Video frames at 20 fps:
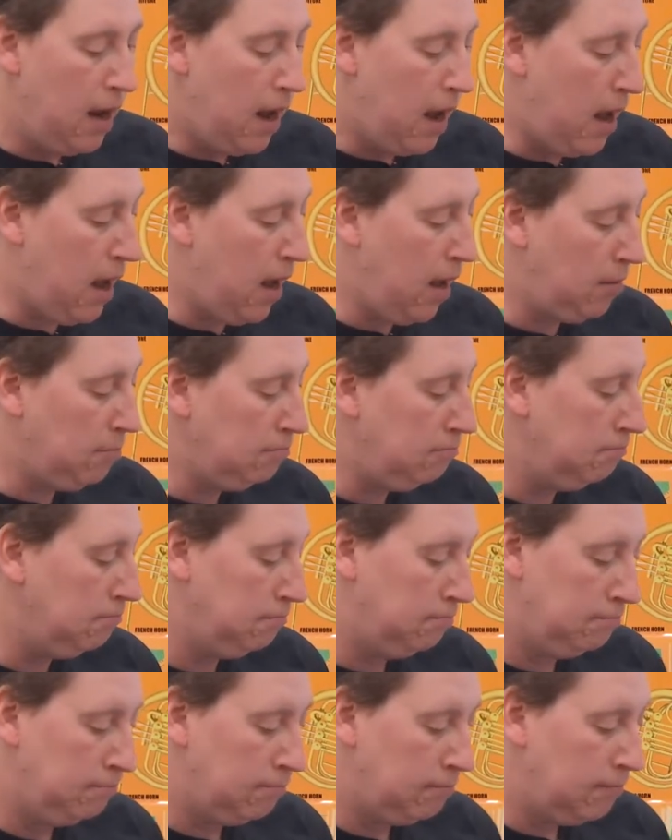Um,
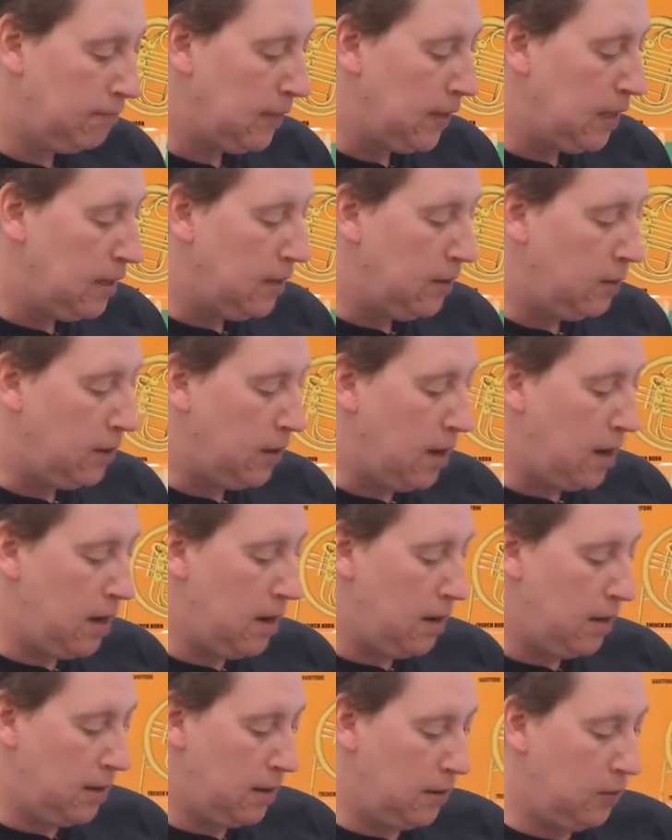
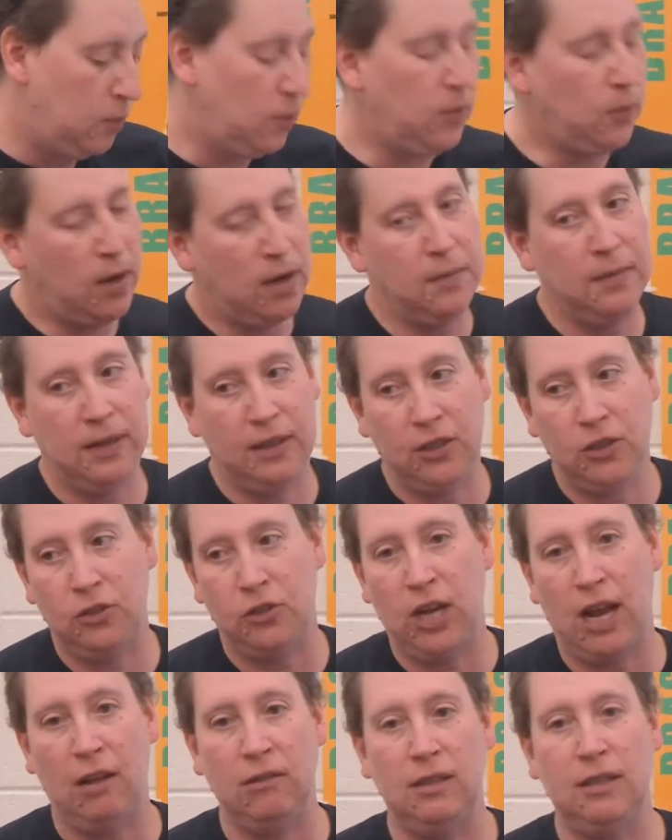we want to make your
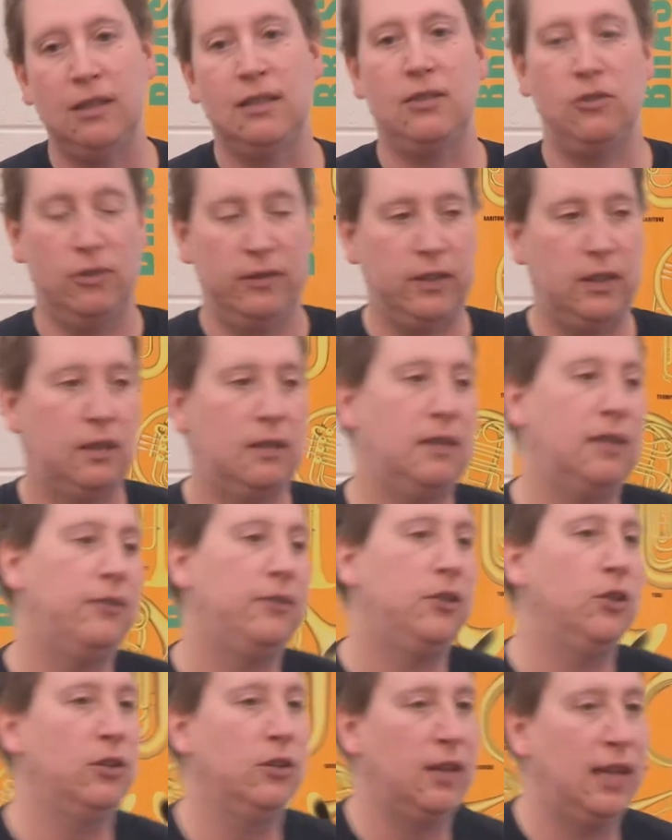child gets nervous
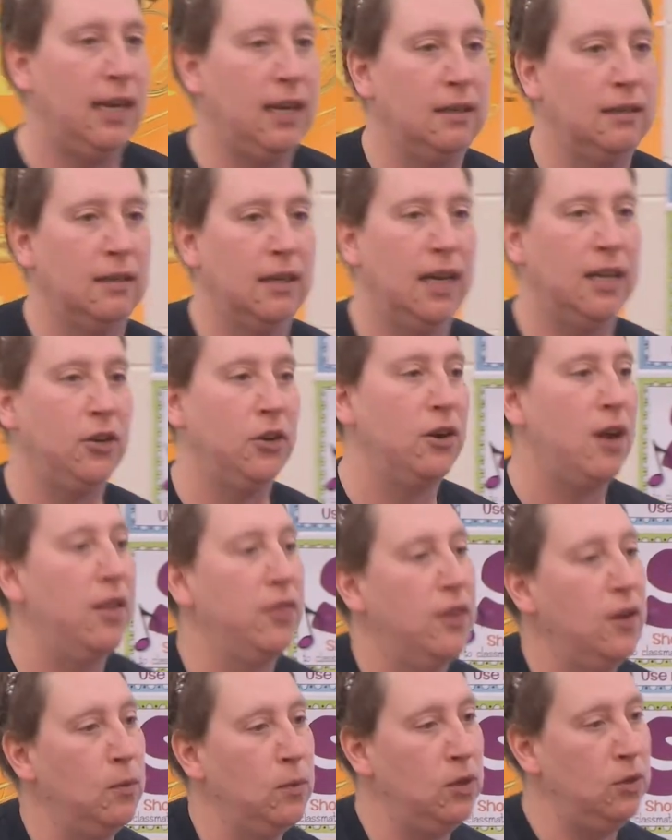if you're late and you're
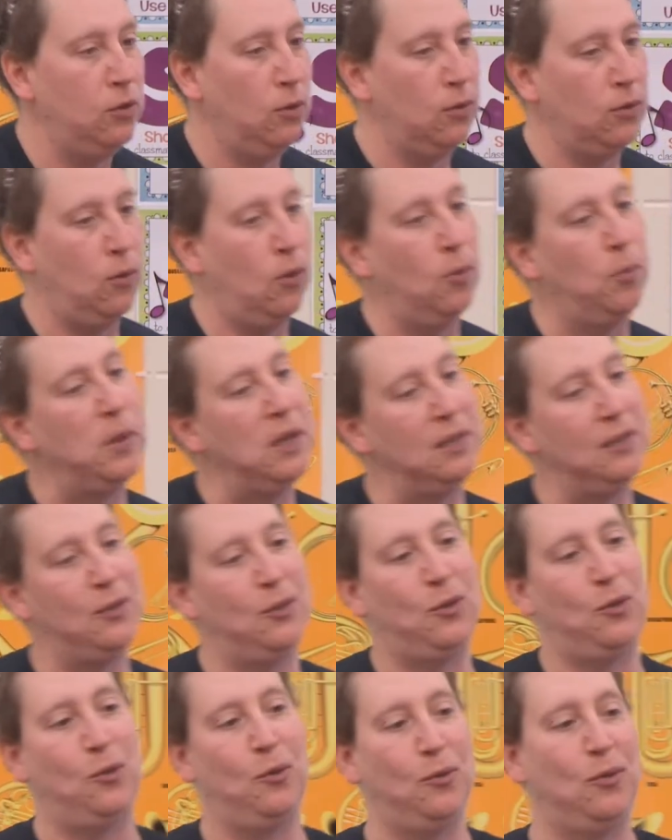not there when the door opens
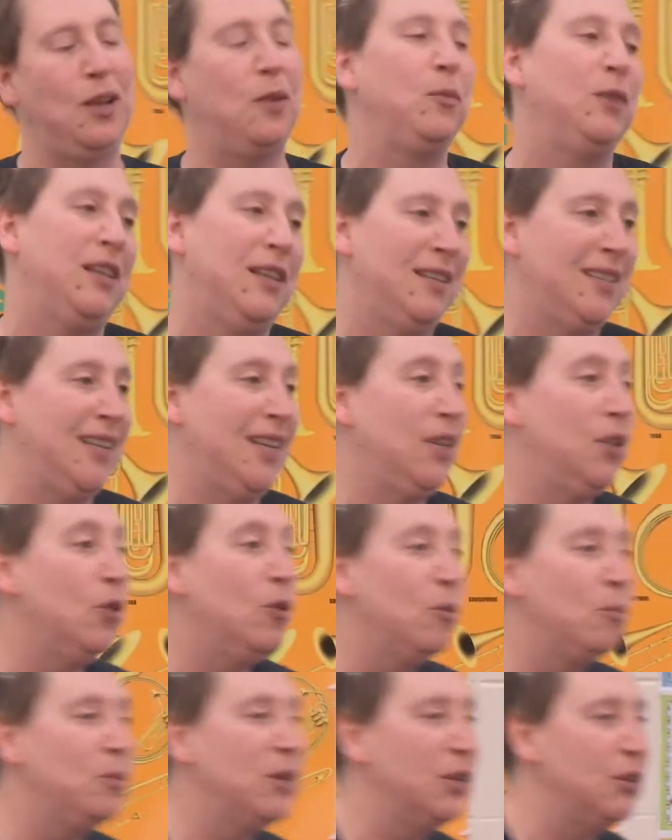so then we can say
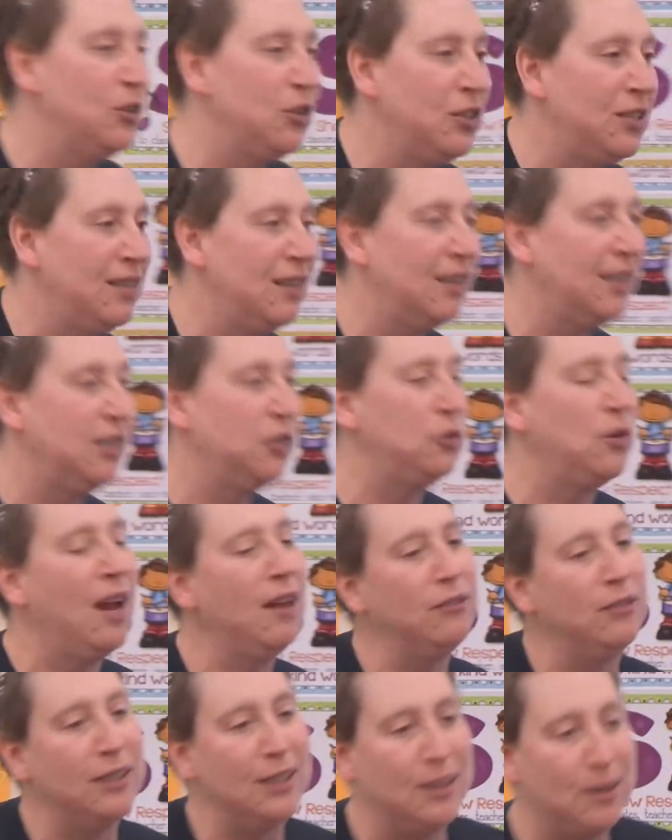nope they're just stuck in
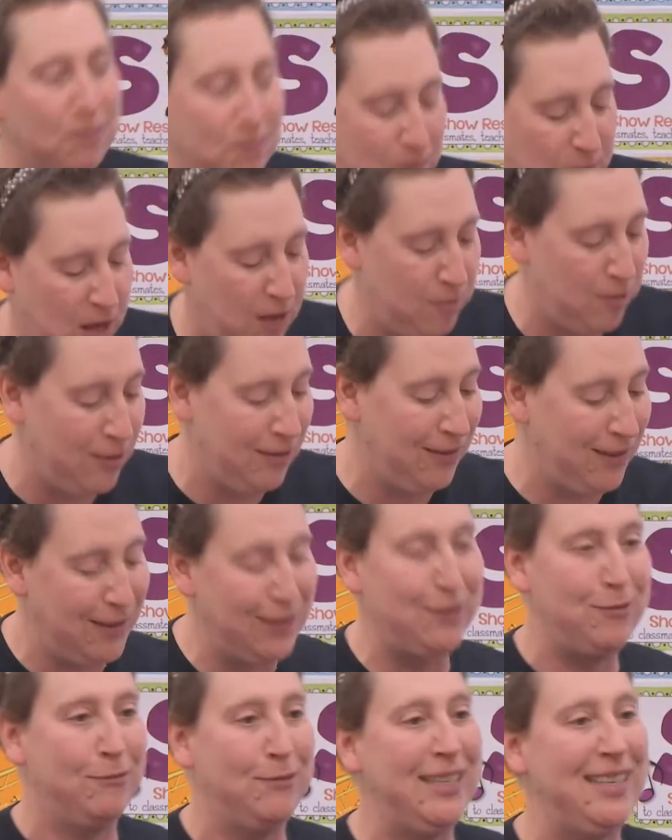traffic blah blah you
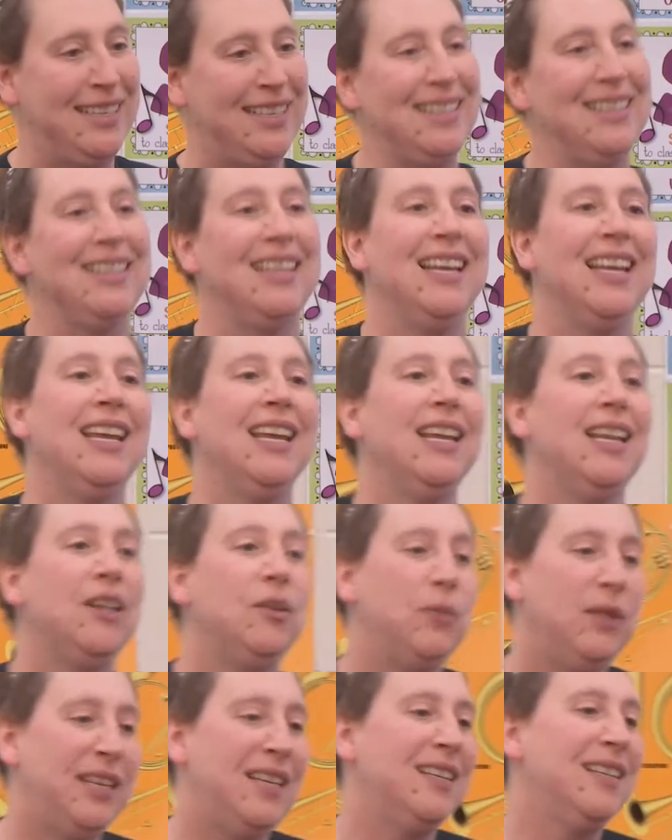know we can
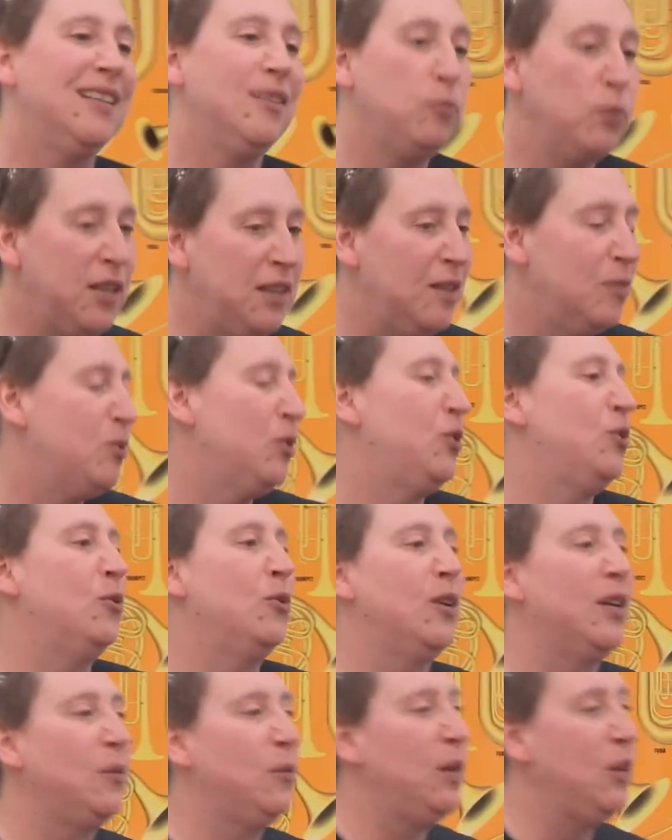we can read them a
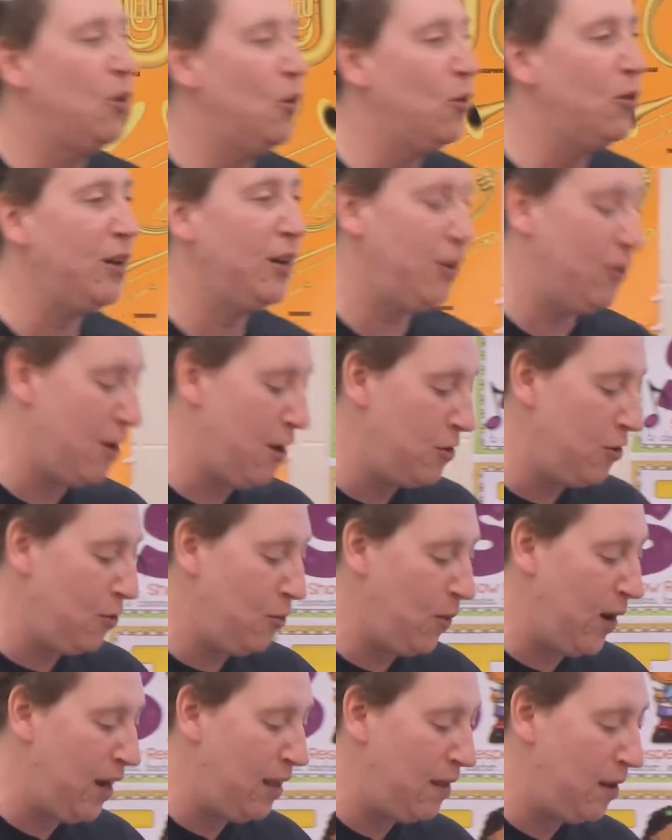story and we know that you're on your
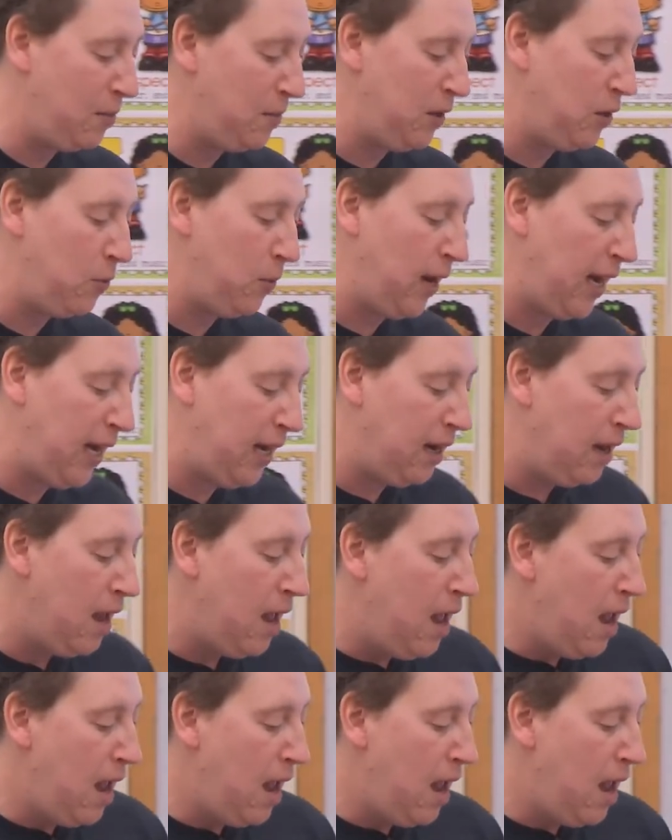way that'd be great